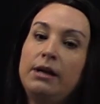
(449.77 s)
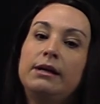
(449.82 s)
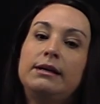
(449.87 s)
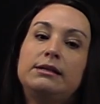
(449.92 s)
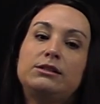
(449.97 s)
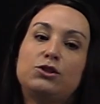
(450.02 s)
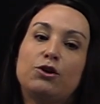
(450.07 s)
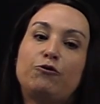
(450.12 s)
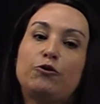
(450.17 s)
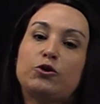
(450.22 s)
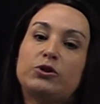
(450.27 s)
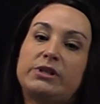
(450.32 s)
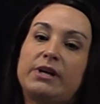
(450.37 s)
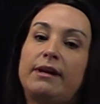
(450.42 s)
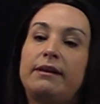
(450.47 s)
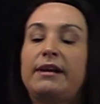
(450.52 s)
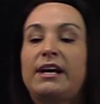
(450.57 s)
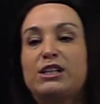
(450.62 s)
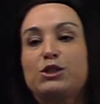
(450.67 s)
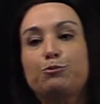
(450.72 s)
So if you're
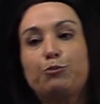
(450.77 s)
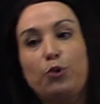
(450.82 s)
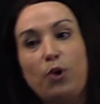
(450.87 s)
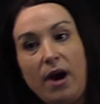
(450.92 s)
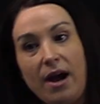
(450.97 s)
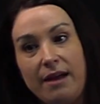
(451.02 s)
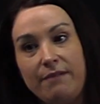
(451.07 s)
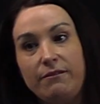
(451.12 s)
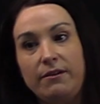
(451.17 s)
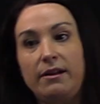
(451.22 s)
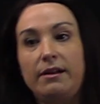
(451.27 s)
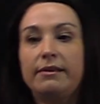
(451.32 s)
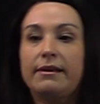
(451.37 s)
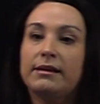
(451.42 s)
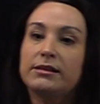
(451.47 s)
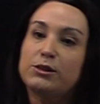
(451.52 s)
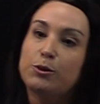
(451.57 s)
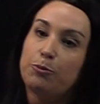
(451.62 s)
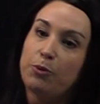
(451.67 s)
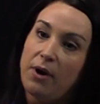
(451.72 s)
saying that's private,
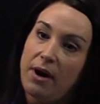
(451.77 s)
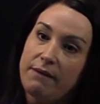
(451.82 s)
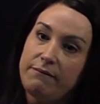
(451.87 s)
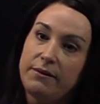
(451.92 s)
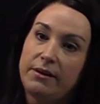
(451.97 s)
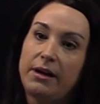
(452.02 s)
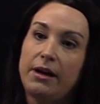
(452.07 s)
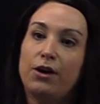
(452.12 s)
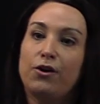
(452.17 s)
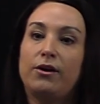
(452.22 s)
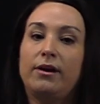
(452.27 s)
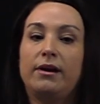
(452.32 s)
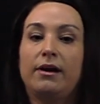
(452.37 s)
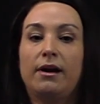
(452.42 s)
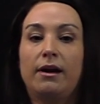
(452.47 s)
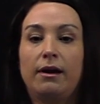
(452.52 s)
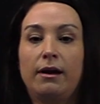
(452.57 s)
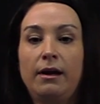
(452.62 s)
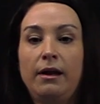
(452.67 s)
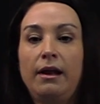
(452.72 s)
that's a private
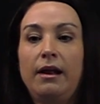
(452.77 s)
area,